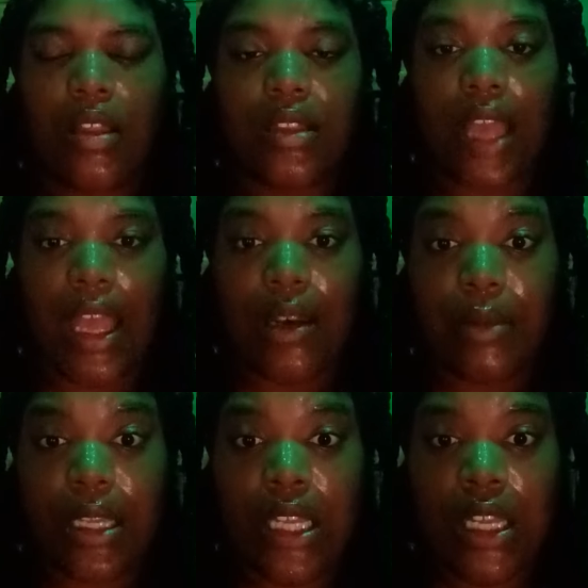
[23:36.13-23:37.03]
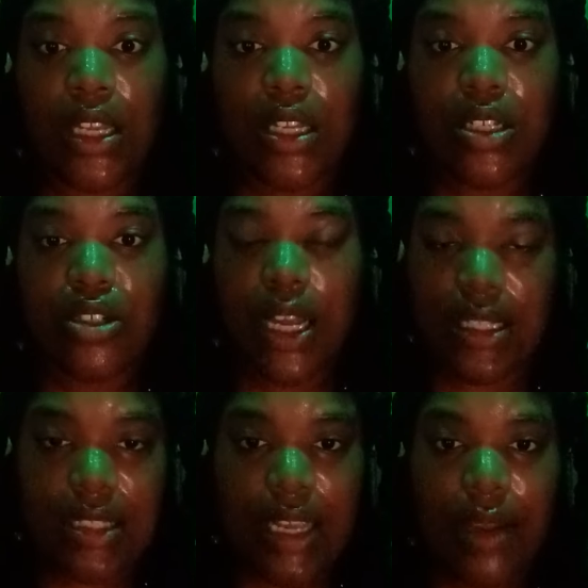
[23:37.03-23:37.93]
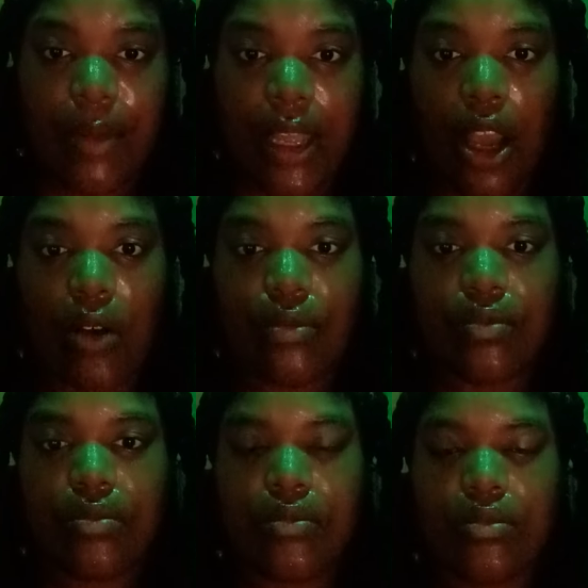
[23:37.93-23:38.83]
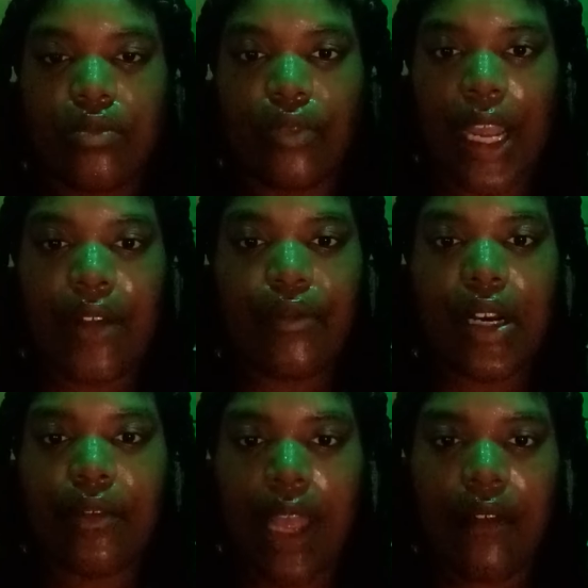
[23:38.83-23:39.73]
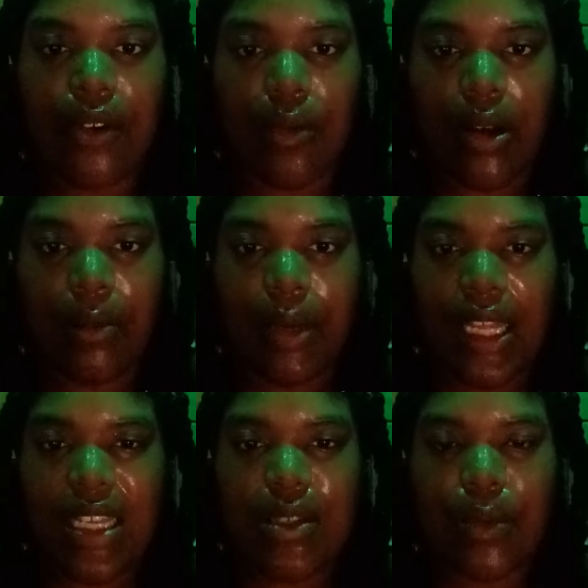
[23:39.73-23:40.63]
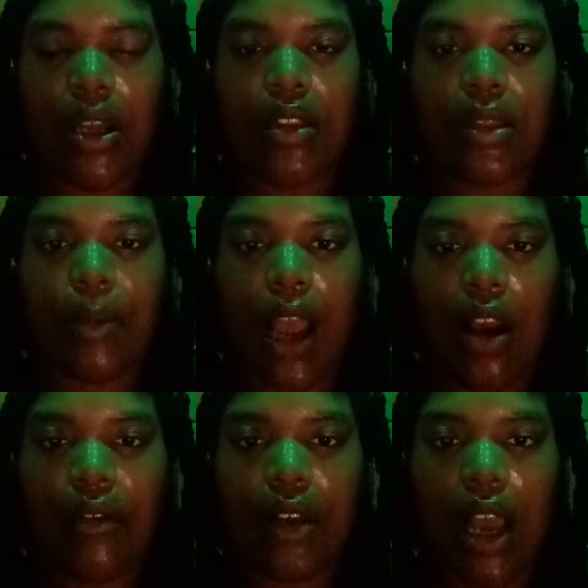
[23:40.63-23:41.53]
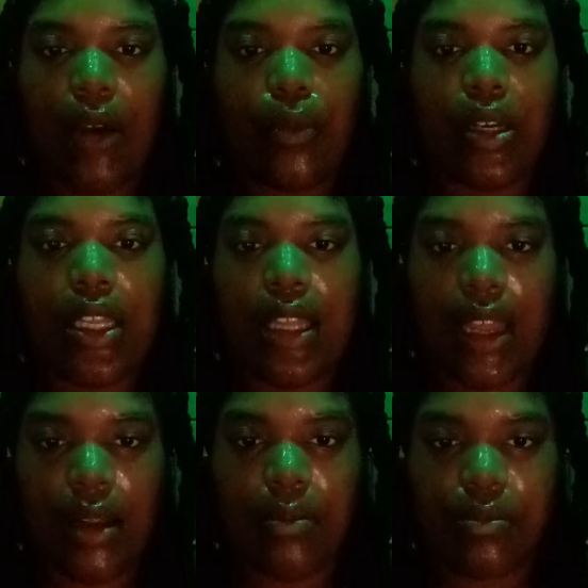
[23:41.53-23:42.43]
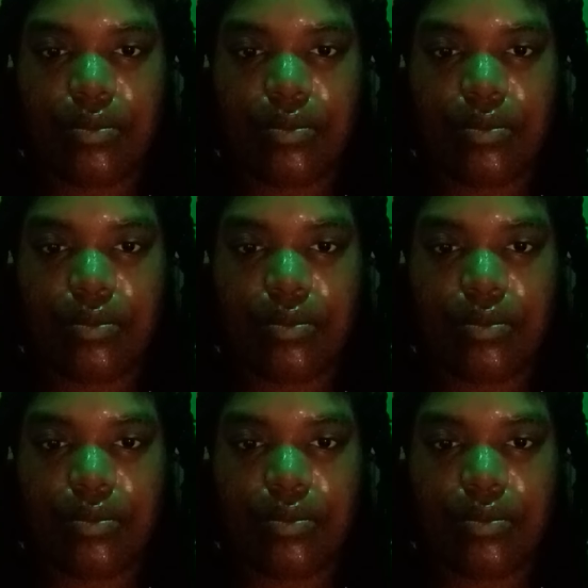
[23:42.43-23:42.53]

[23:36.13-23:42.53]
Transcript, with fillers: The enemy tried to take me out right in front of everyone, but guess what? The power of God wouldn't let him